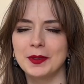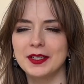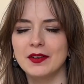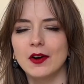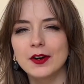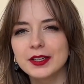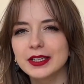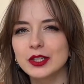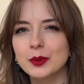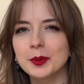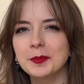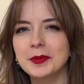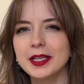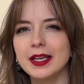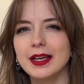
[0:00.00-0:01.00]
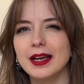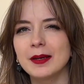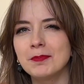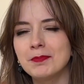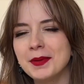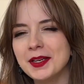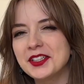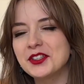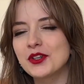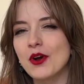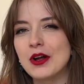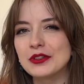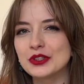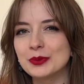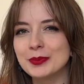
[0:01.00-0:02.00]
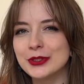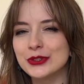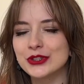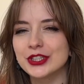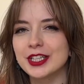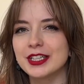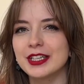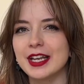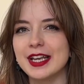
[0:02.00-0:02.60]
but arguably a bigger contribution